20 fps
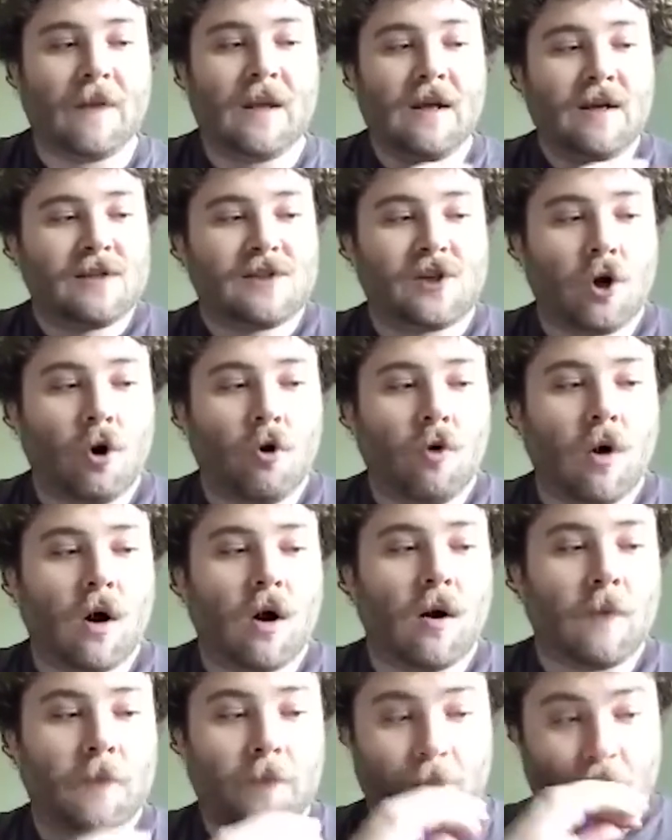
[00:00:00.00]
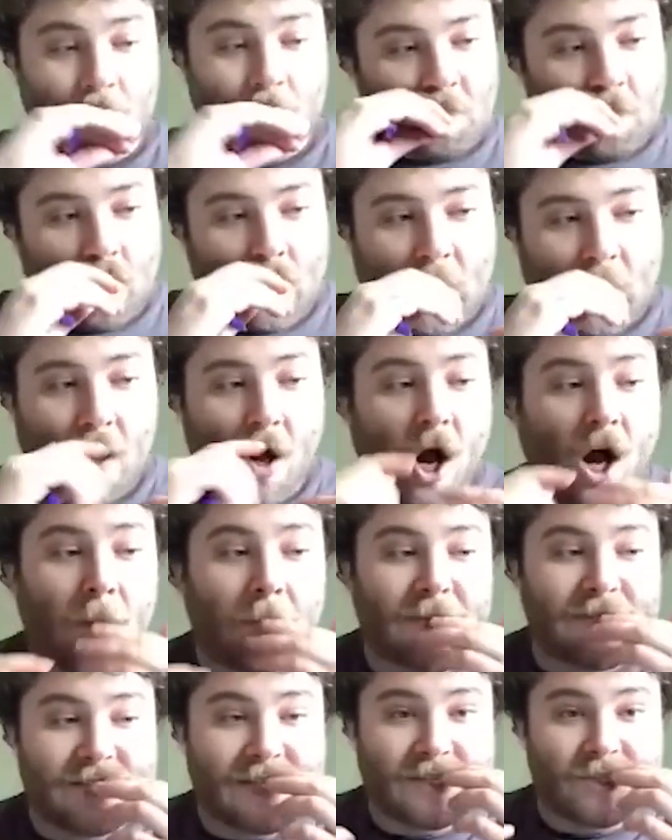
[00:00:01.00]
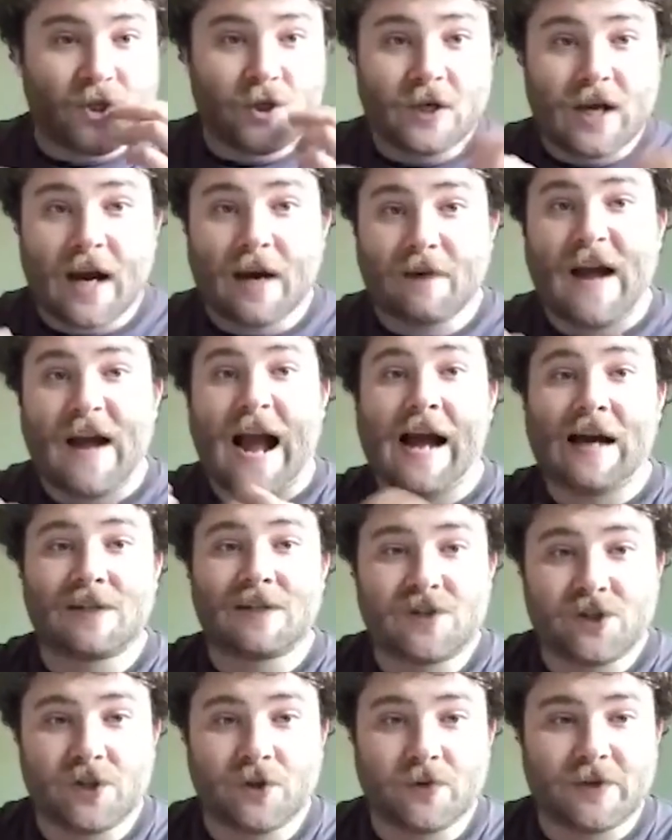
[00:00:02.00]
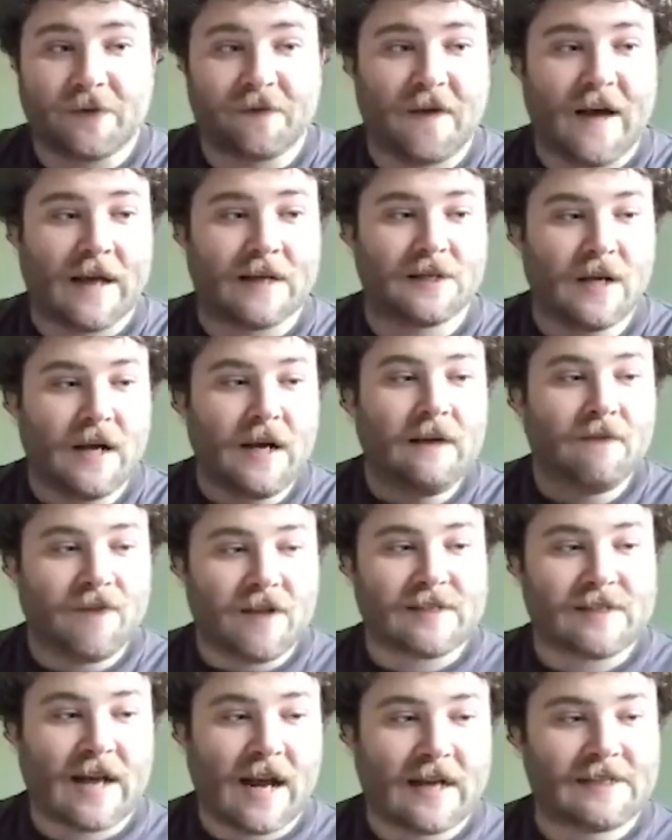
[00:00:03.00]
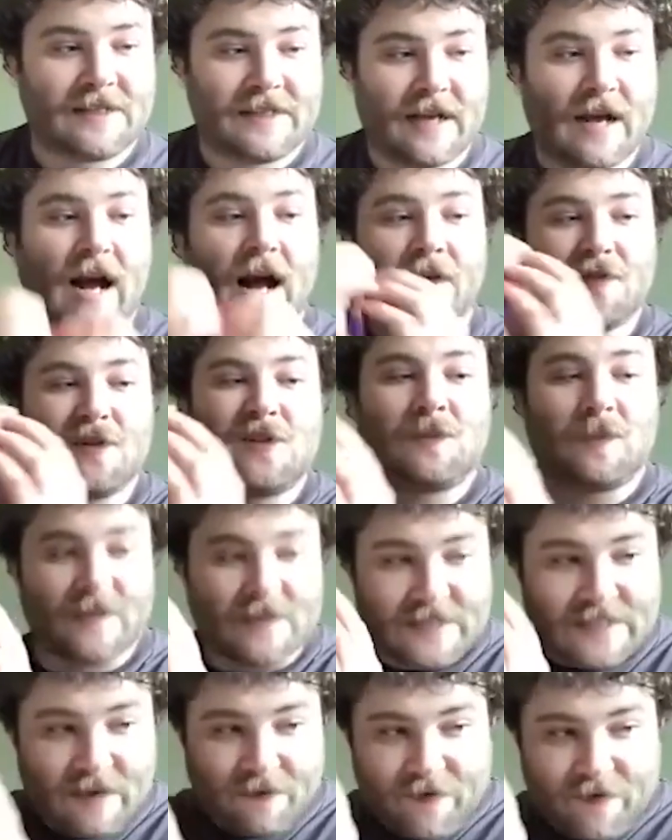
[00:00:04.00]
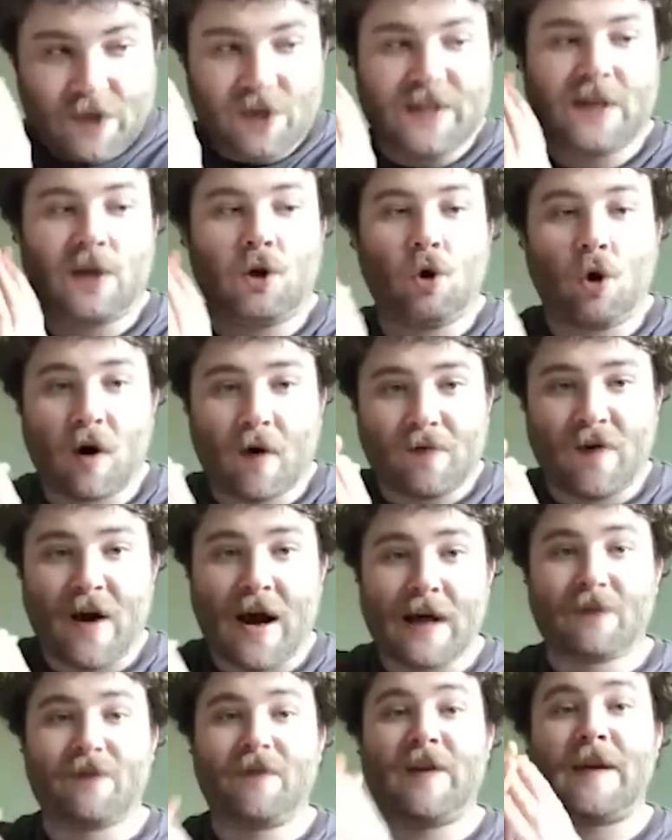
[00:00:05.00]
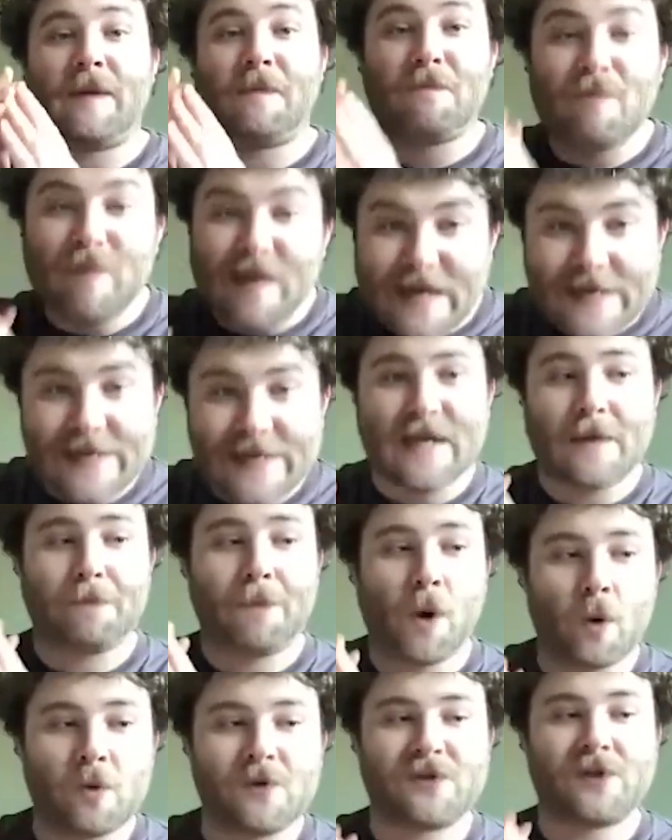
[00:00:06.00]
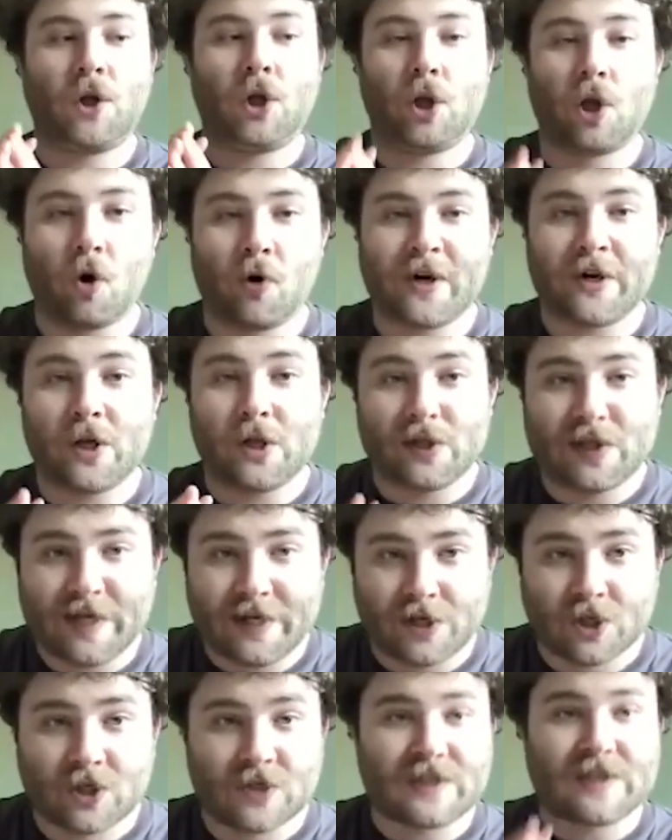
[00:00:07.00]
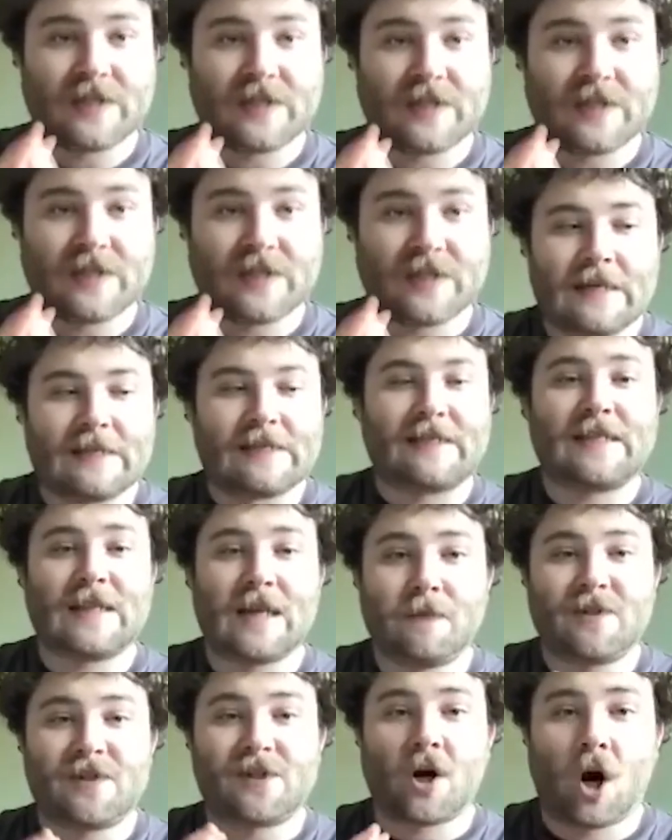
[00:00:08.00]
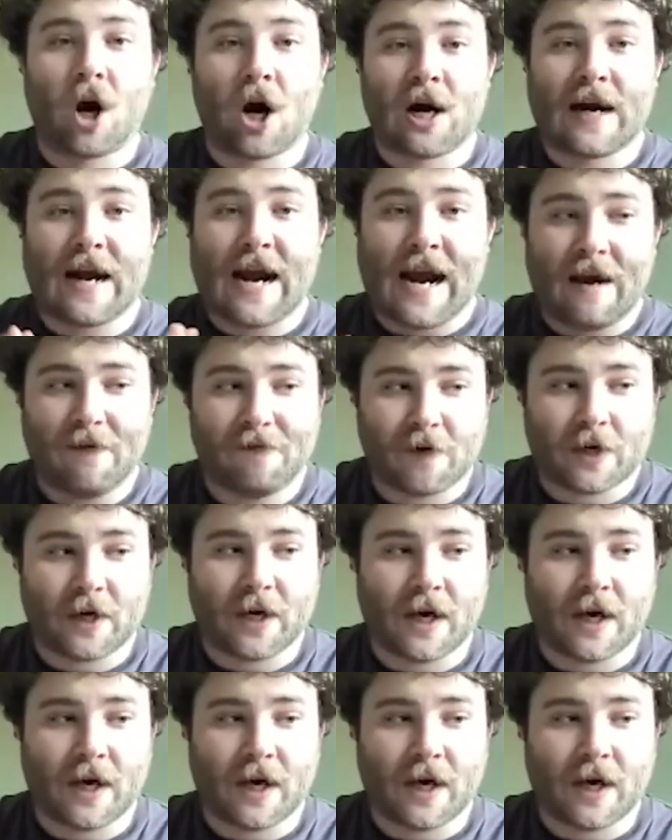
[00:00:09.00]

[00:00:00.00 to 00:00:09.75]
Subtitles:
So opposition kind of has to defend this idea of specifically glorifying the immediate post-colonial leaders in sub-Saharan Africa.